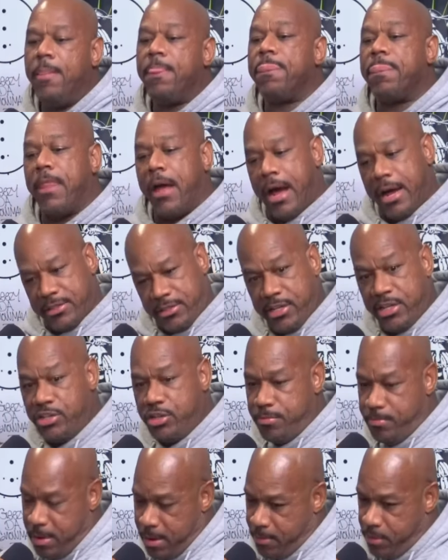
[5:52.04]
I said, you
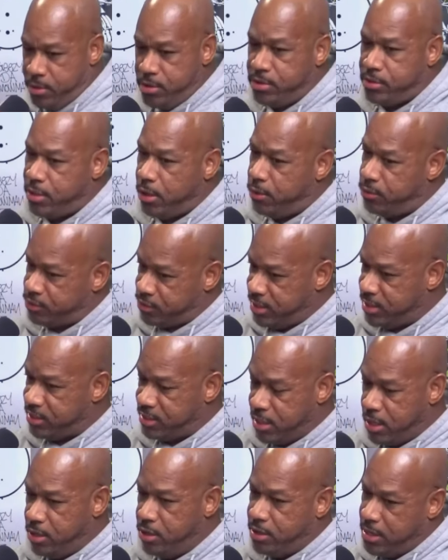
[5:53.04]
remember you told
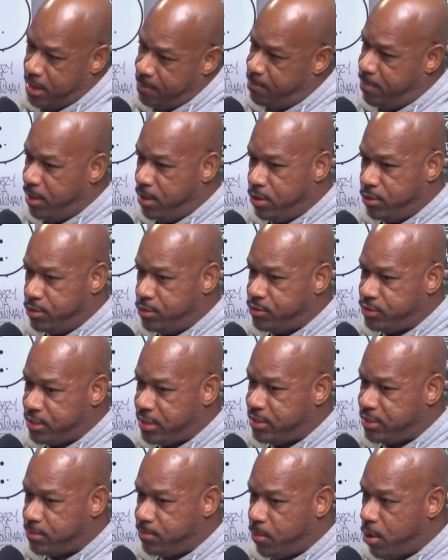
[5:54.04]
600 they've been on you
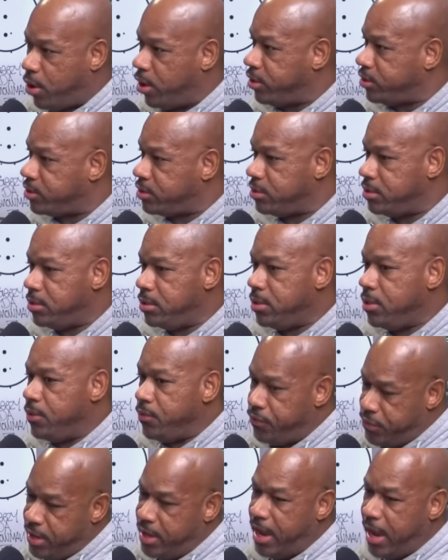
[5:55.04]
since March.
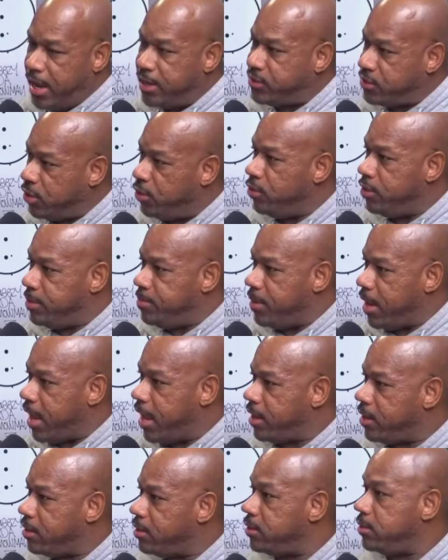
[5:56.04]
Yeah, I told him
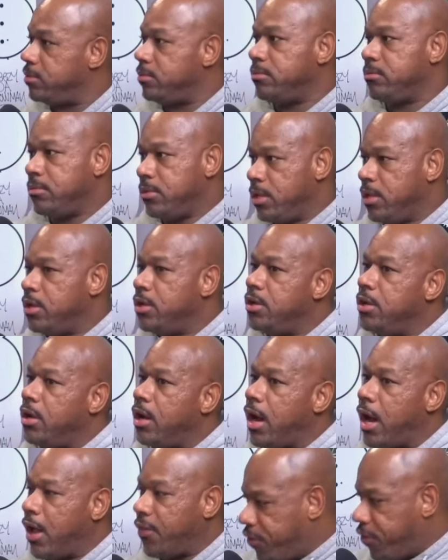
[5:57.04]
that.
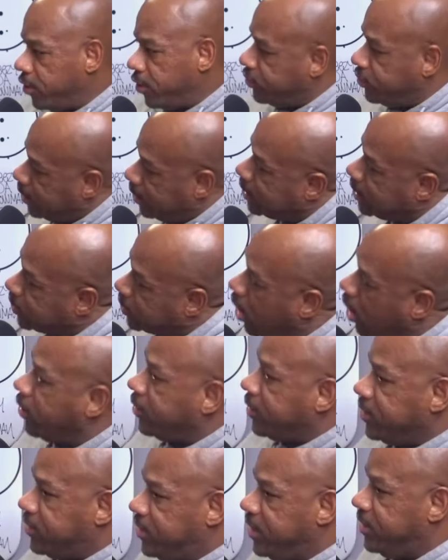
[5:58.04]
I thought you didn't talk
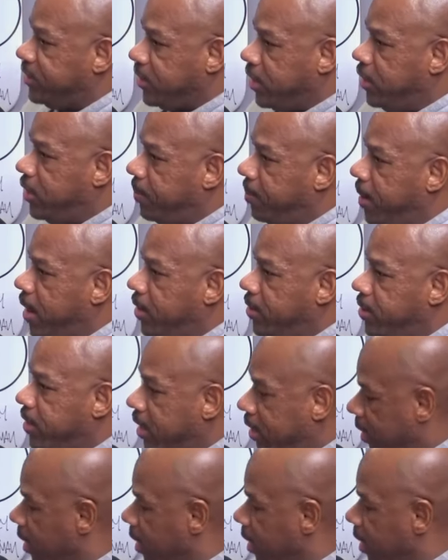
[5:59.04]
to 600 about nothing.